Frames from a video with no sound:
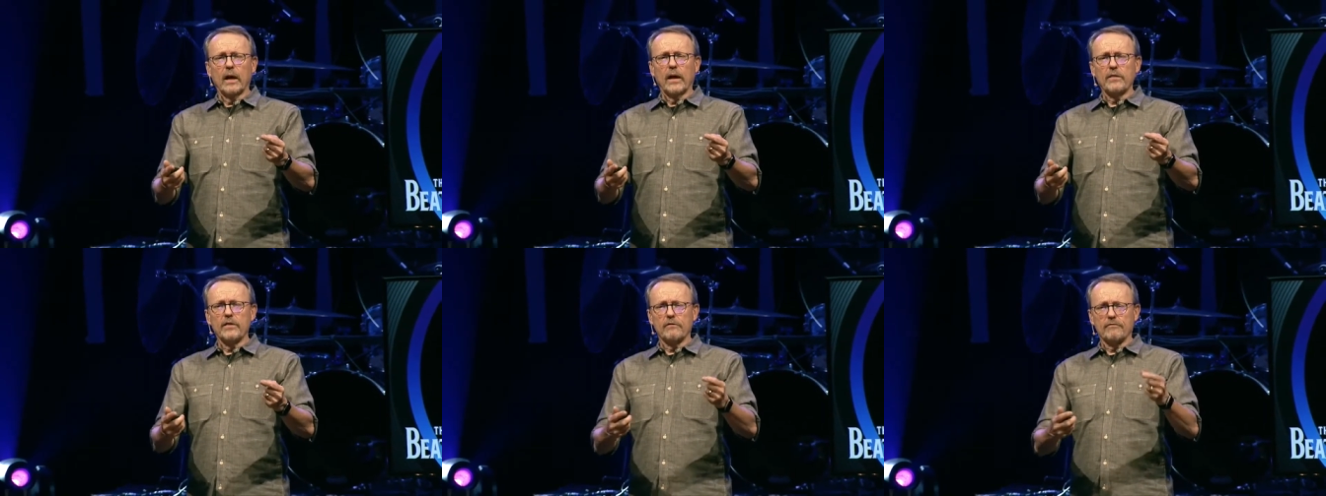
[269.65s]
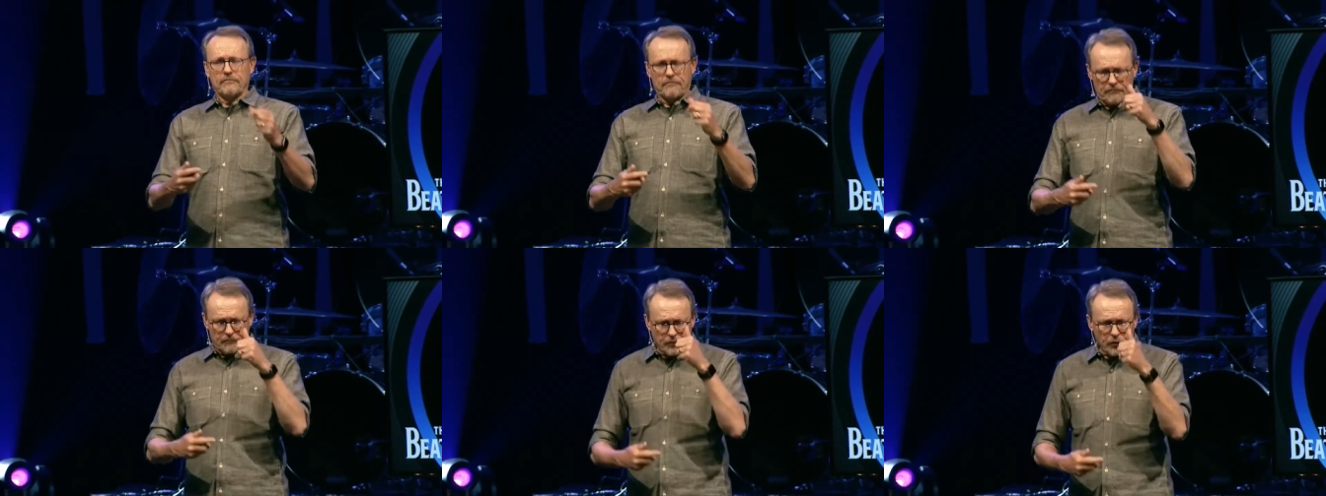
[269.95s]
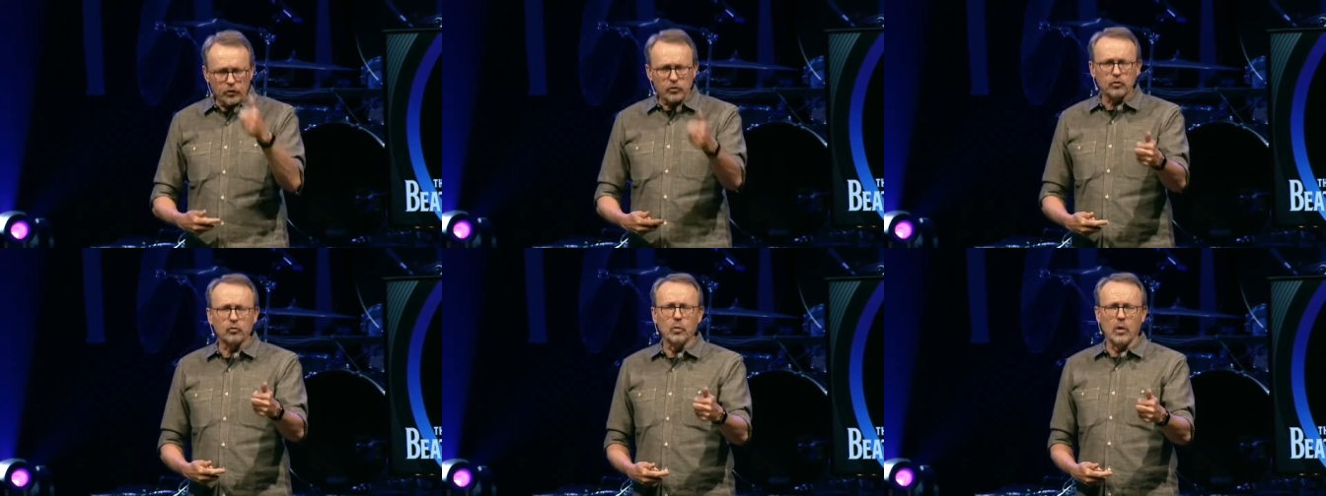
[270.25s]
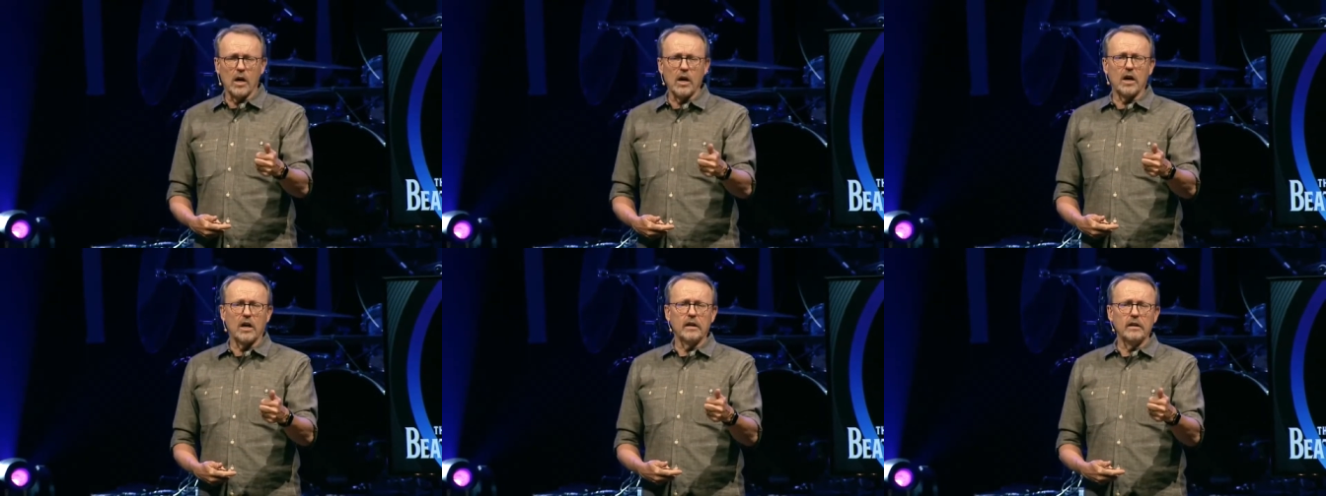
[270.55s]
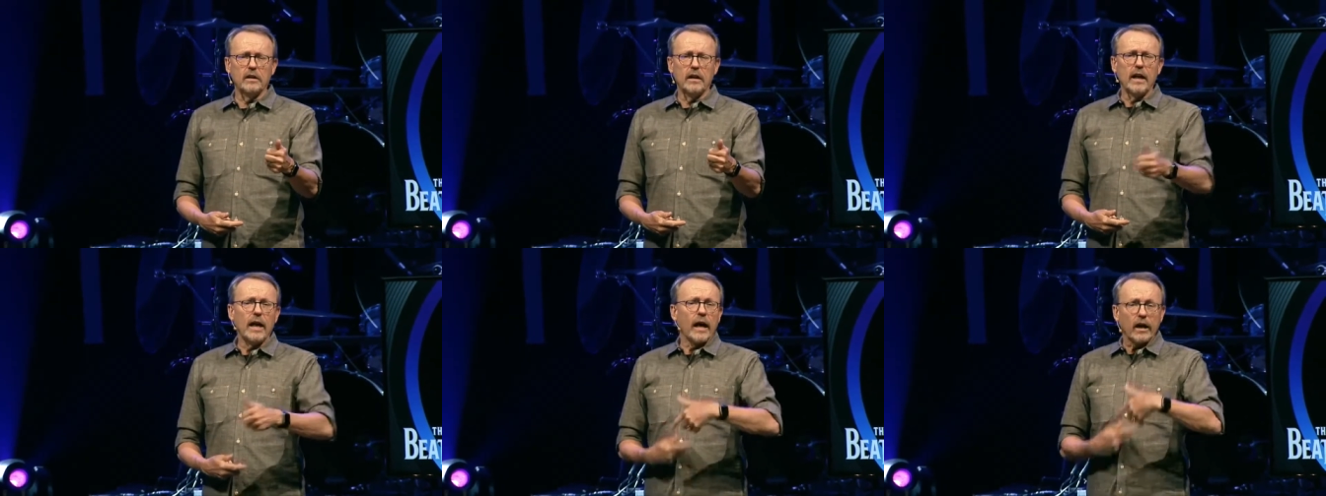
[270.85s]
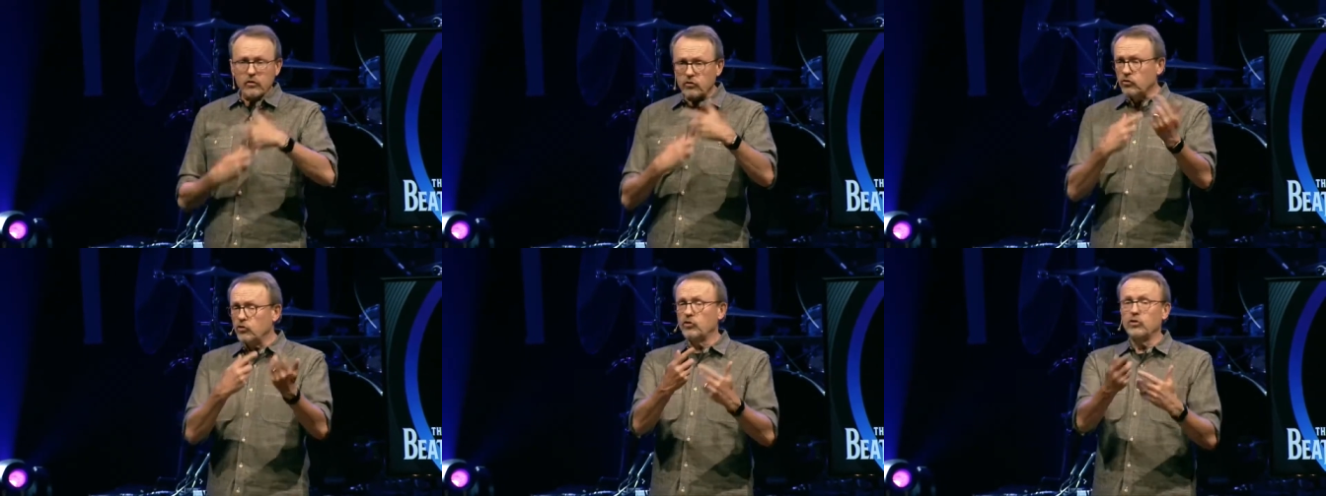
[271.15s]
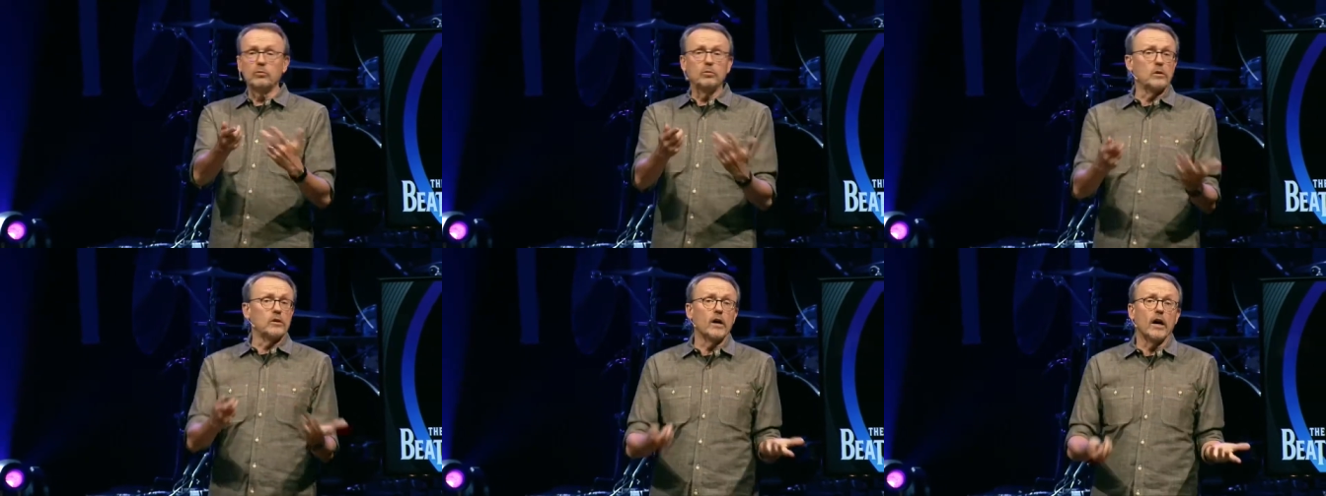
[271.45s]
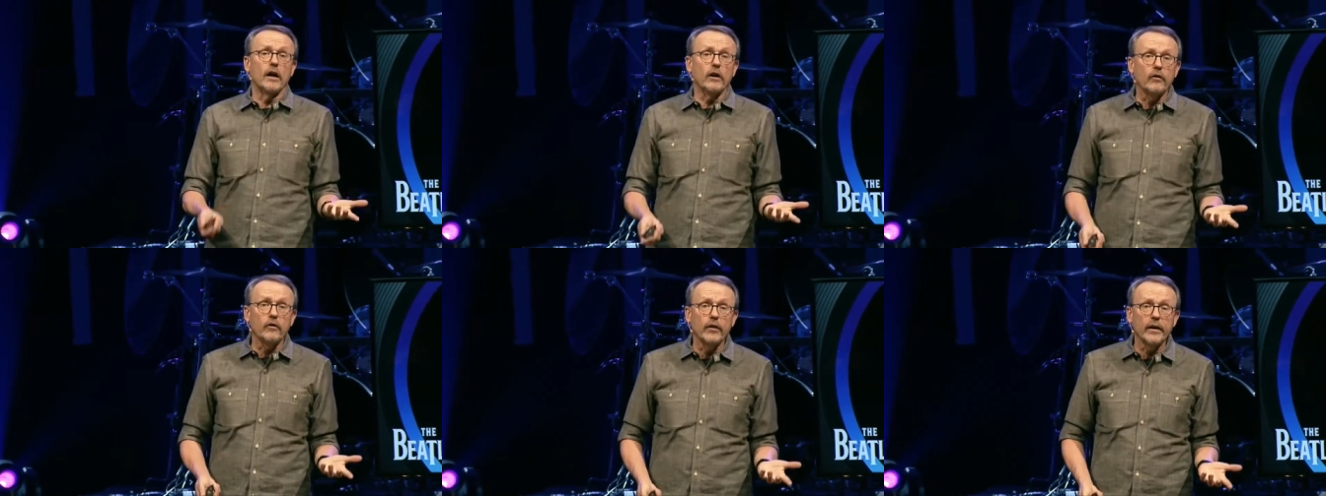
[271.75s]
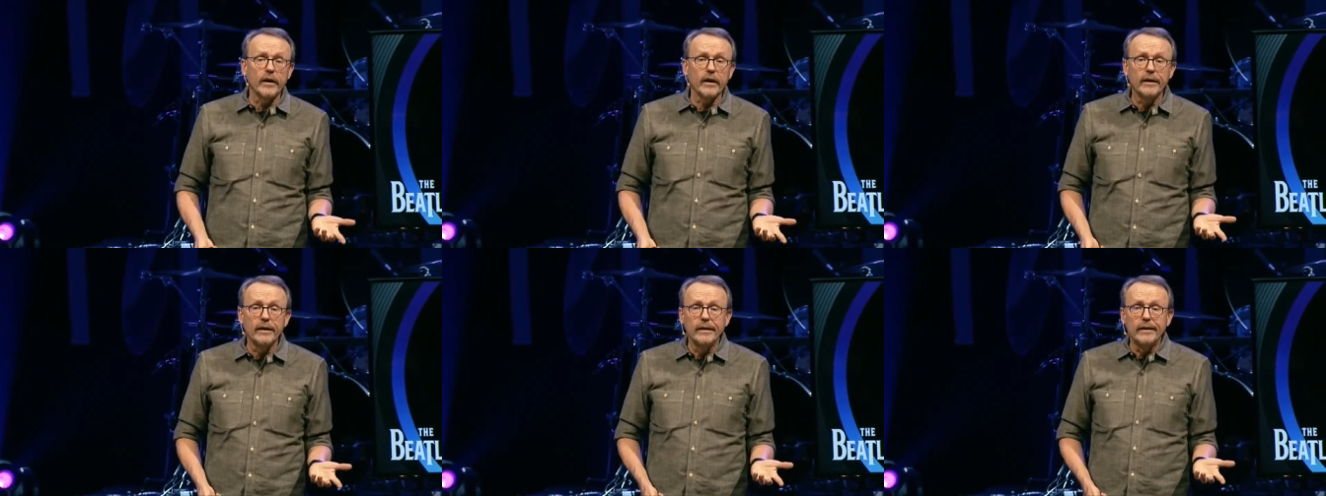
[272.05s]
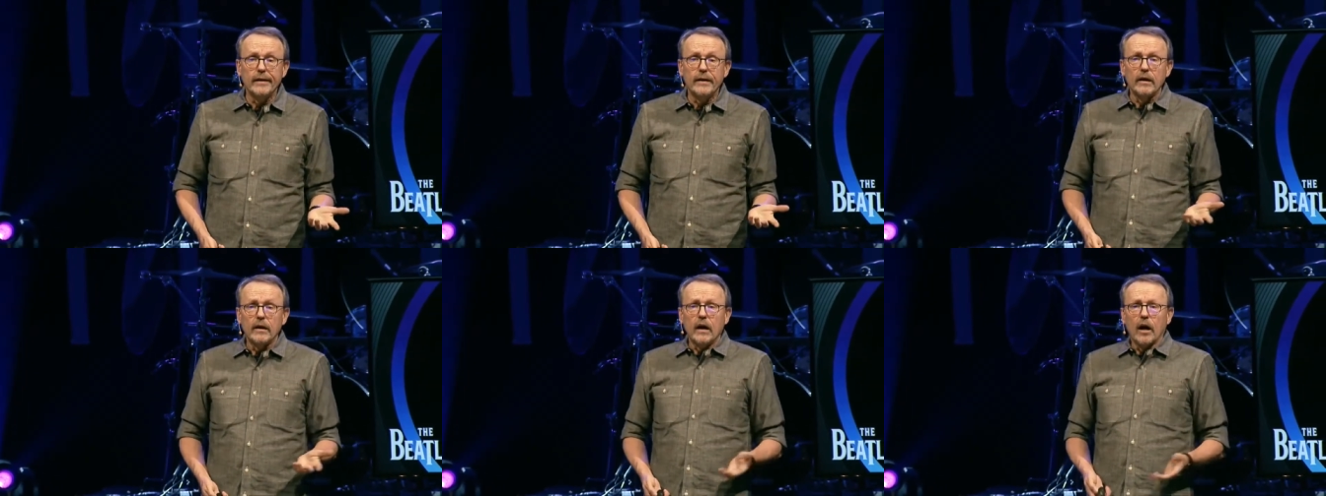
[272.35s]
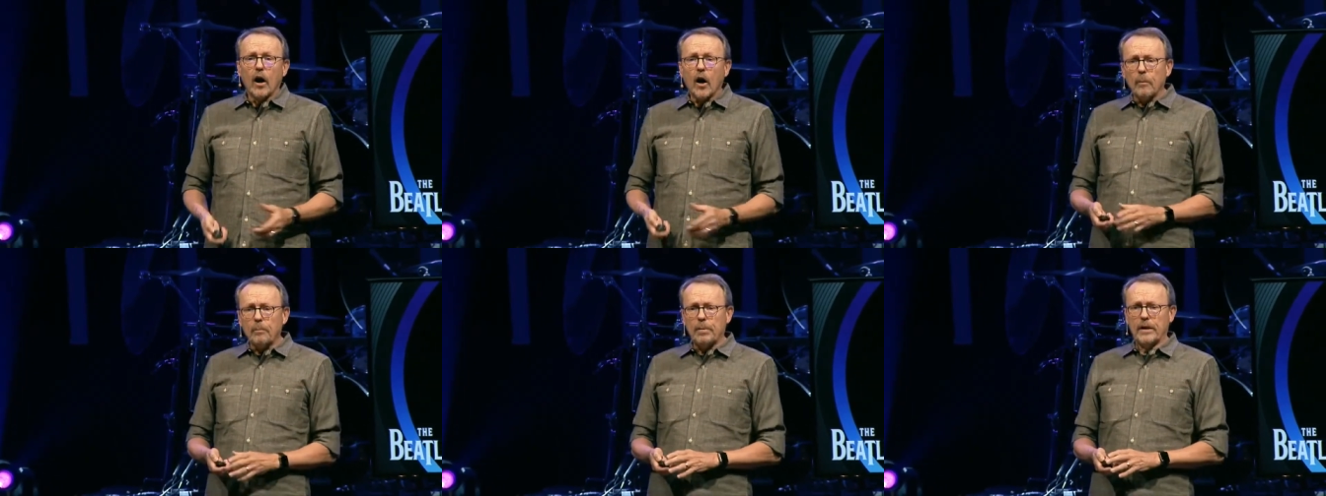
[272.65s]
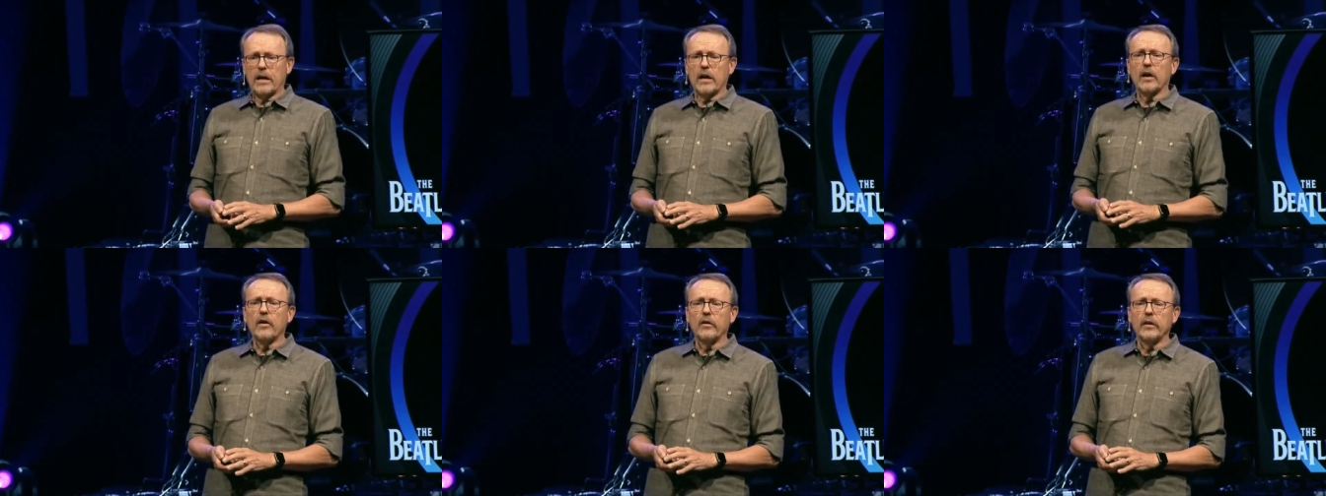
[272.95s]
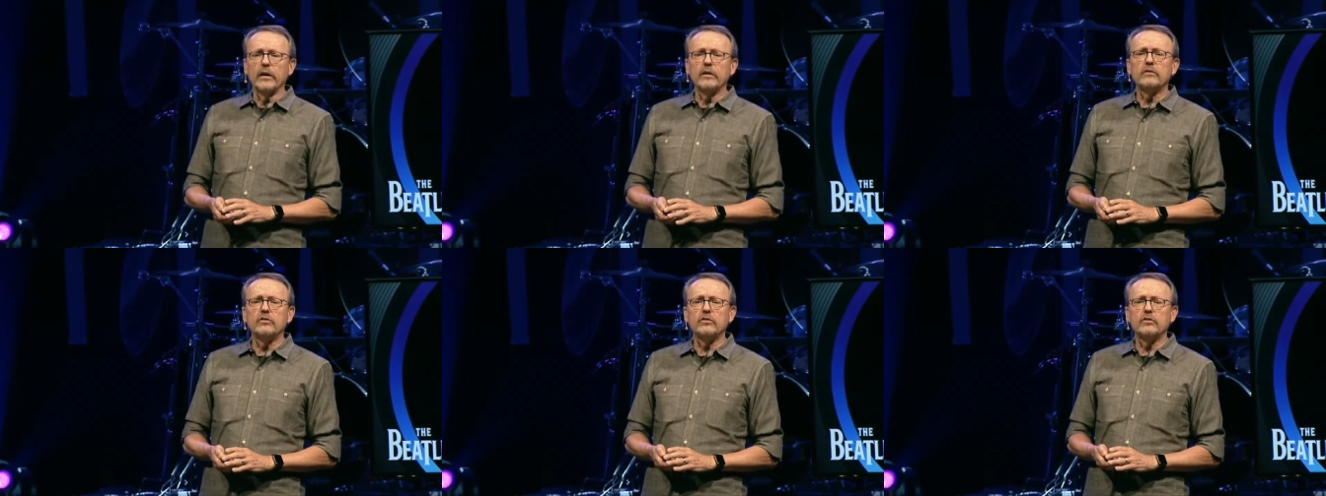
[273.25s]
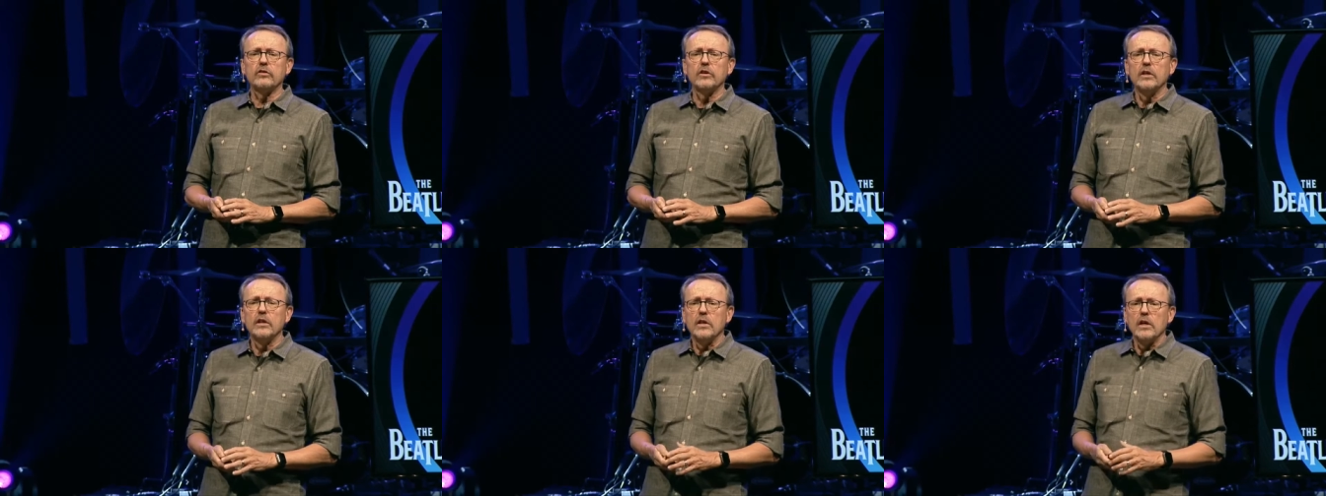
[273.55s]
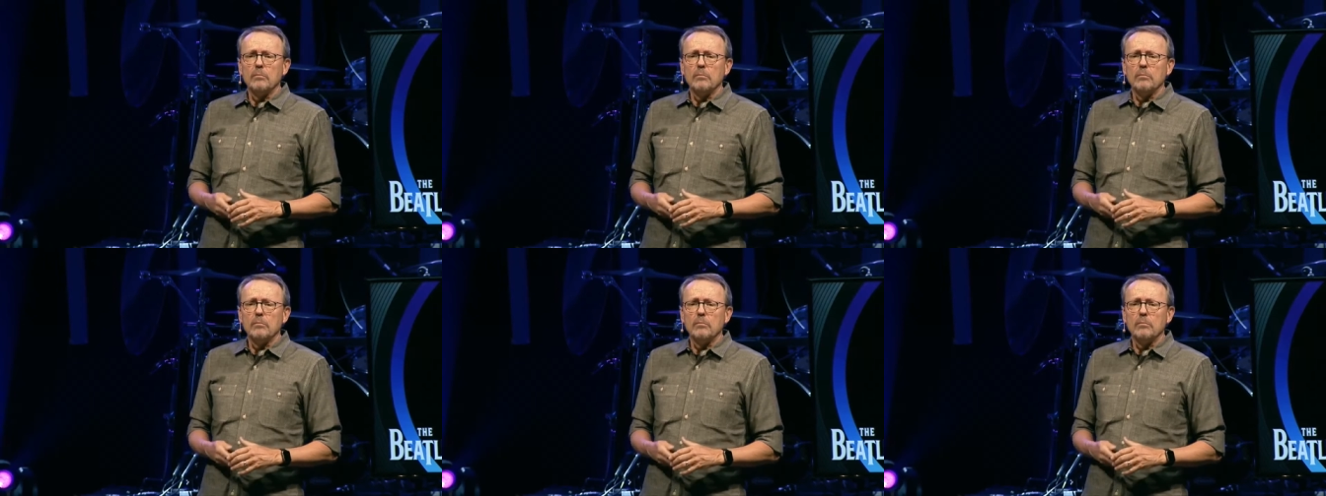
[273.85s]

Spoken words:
and the first one has to do with honoring our parents.